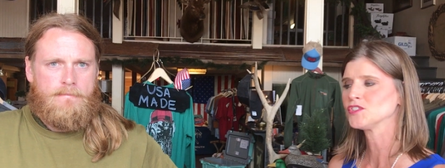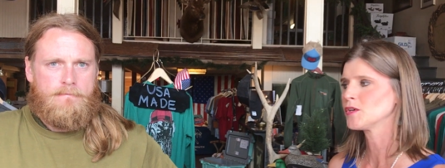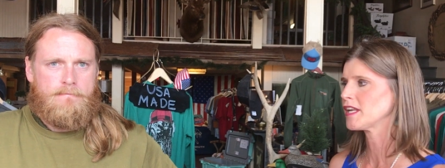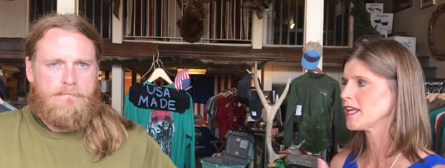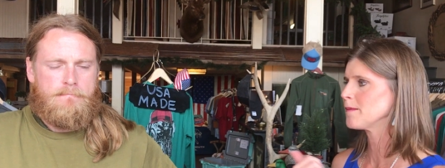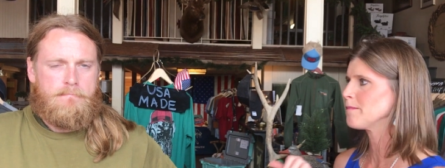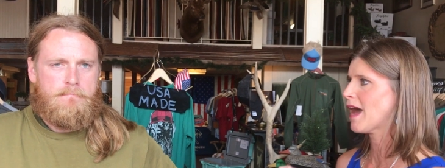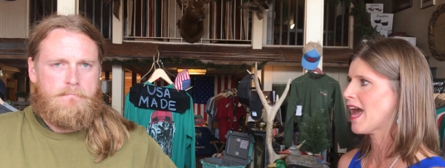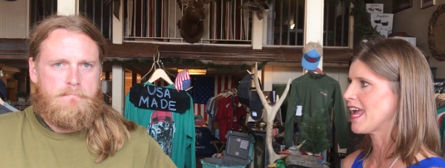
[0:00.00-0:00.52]

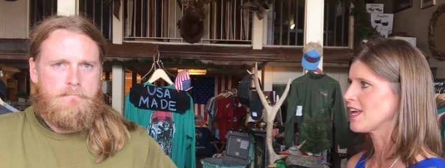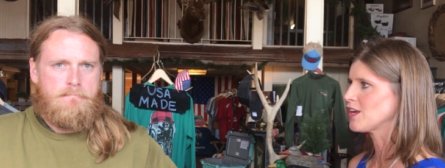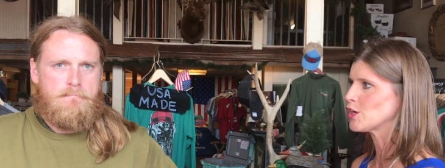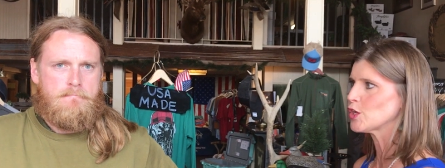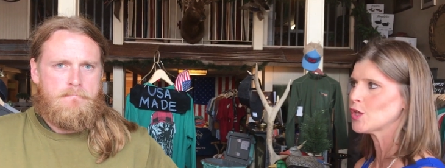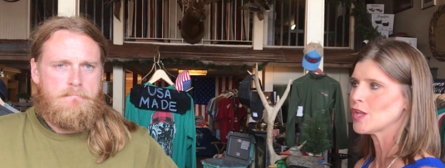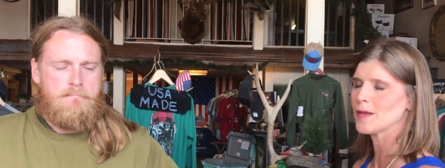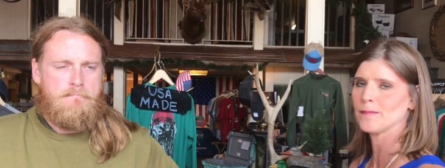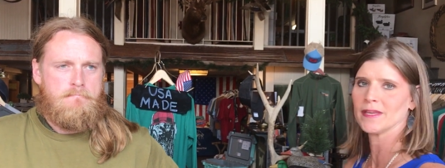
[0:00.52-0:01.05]
Speaker 1: joining
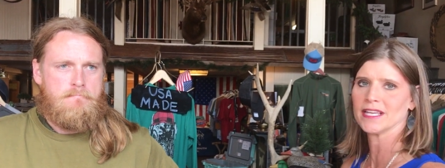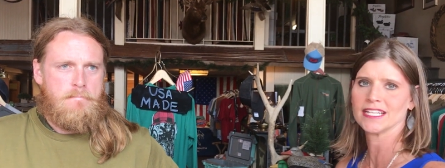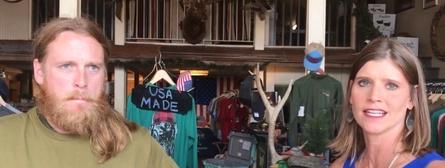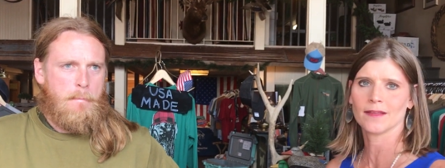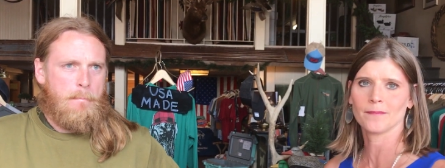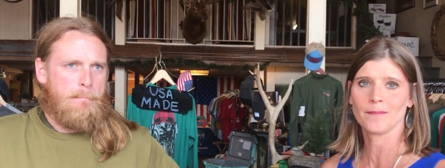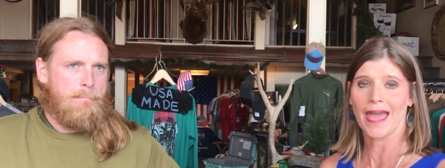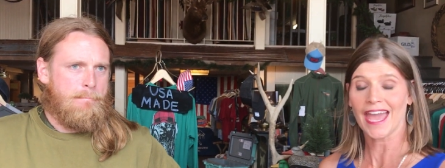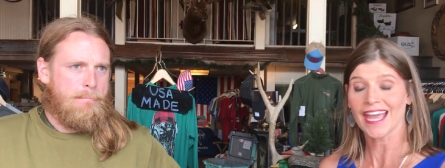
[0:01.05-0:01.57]
Michael at Big
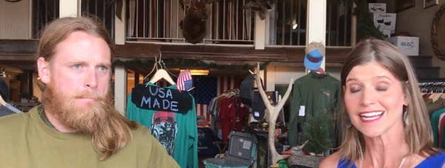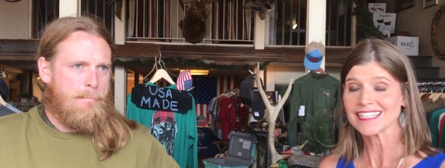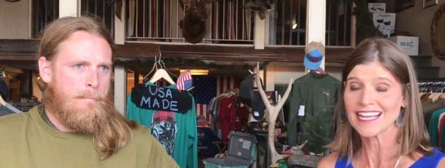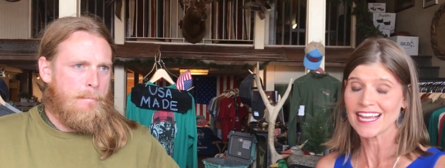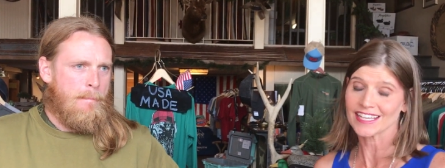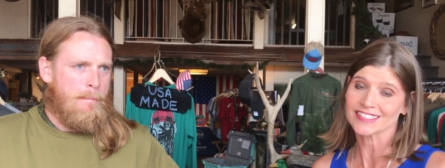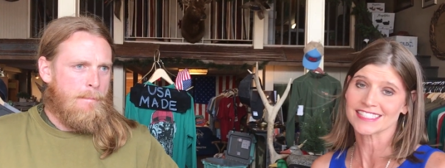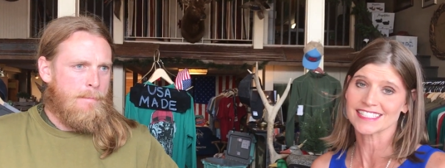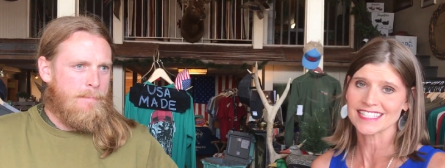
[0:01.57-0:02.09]
Back
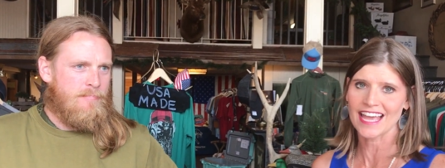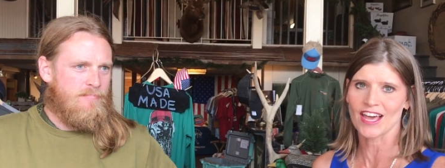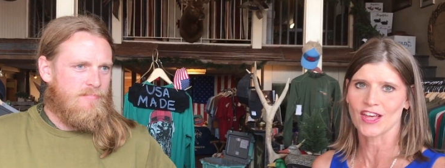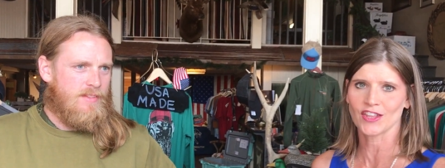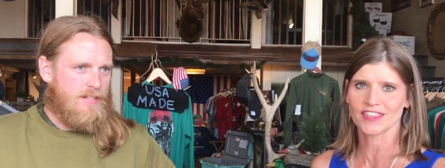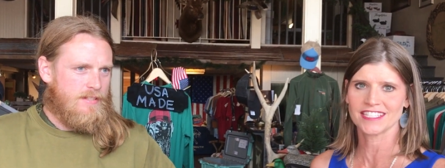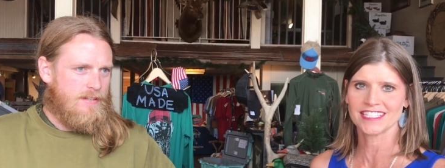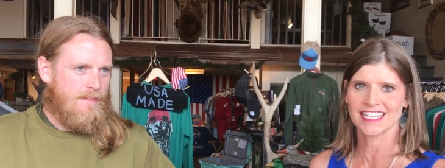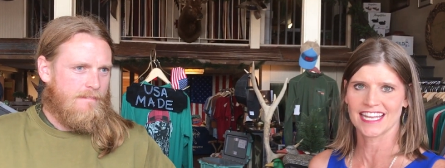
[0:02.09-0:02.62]
Down
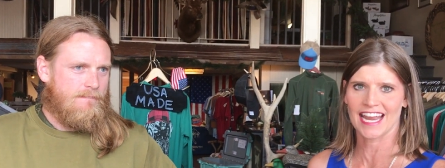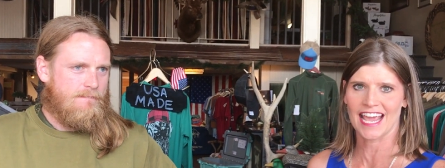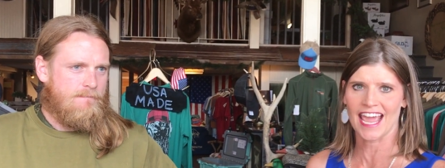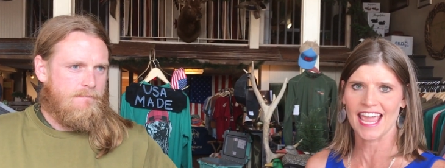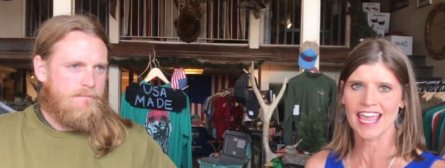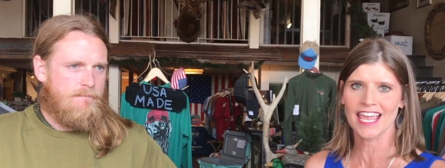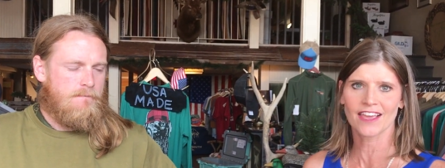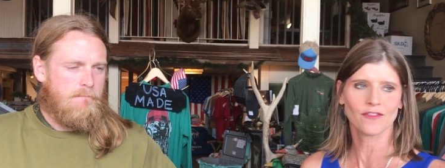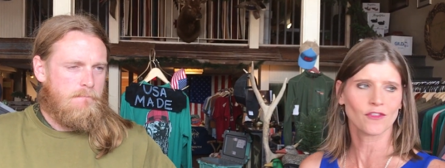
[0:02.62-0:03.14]
South
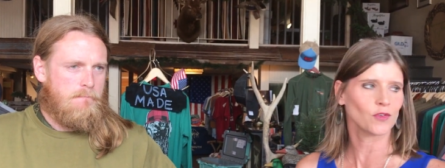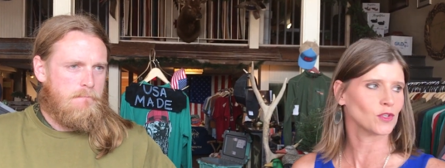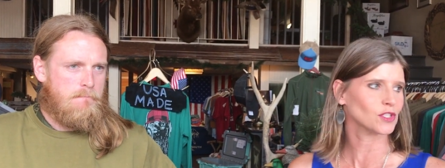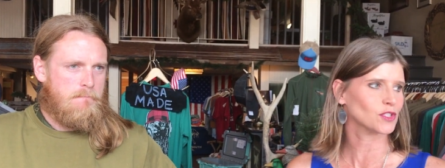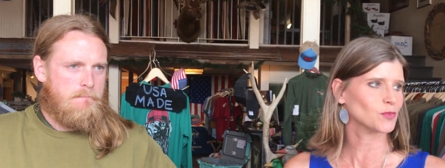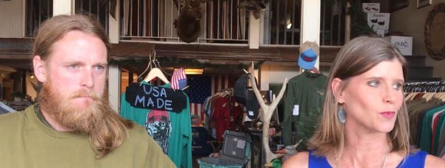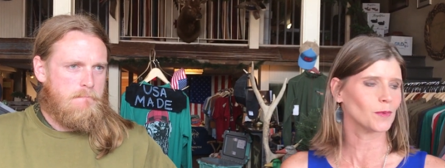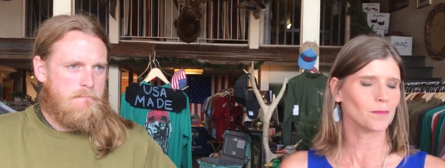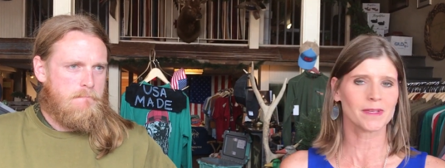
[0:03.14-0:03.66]
today. Of
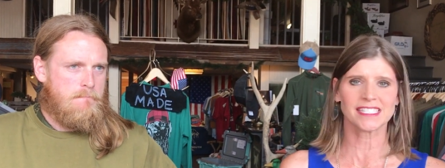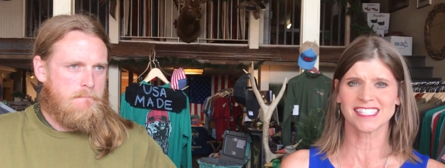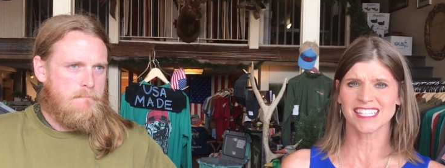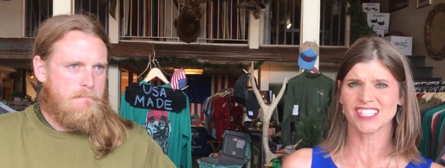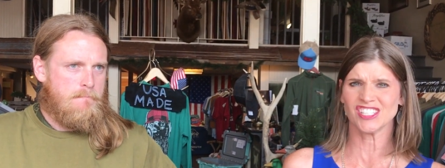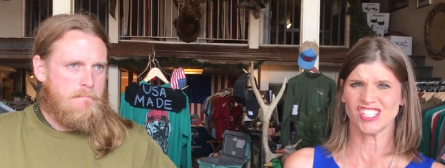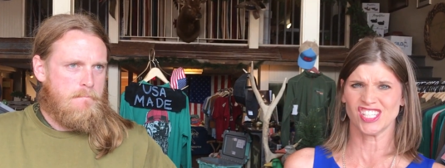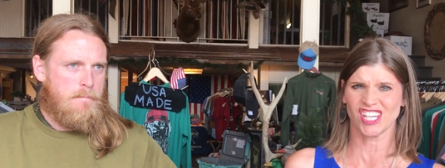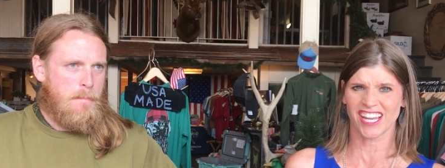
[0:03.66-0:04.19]
course, we're
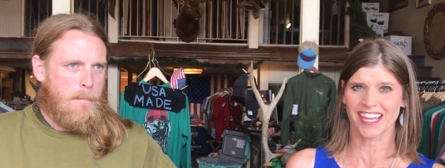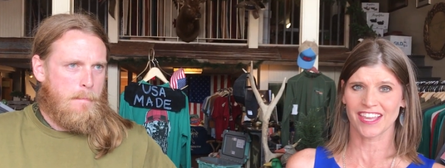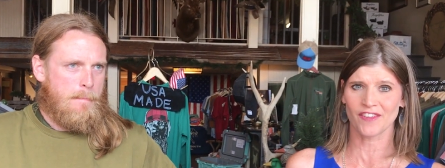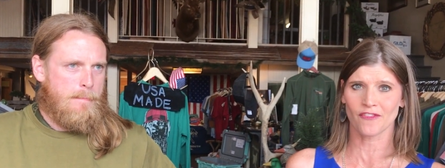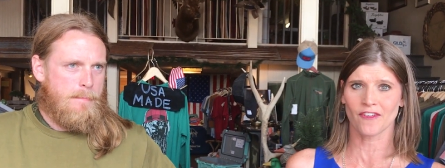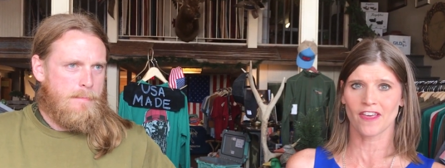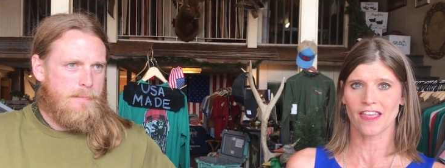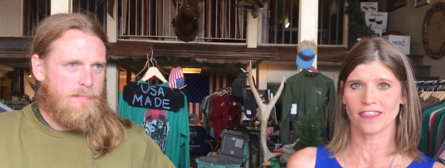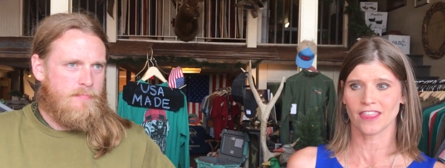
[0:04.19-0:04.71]
missing Chief,
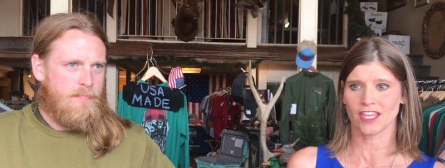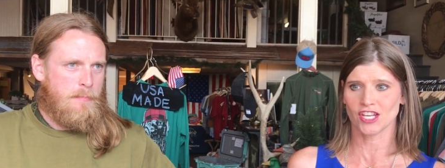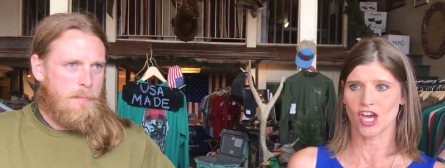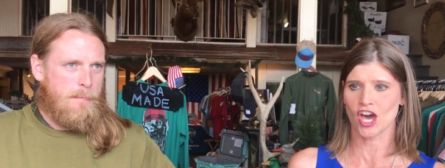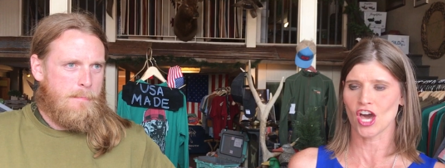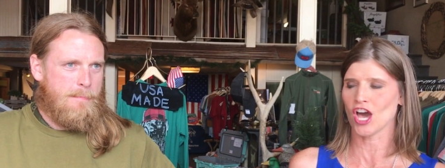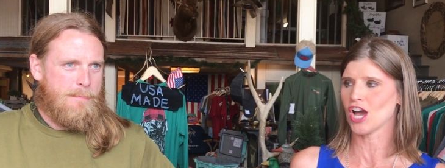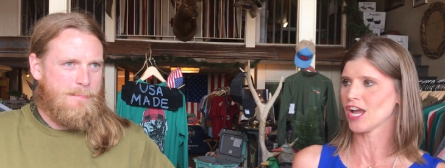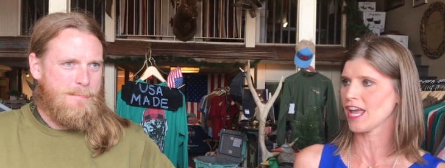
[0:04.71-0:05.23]
the
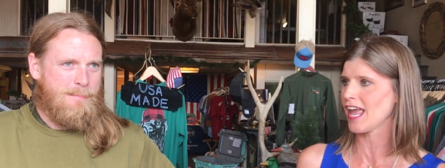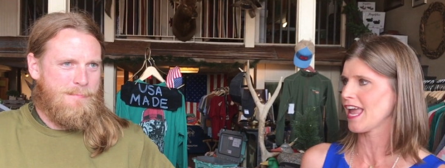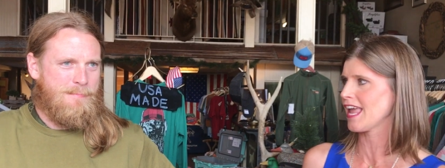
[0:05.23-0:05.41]
dog,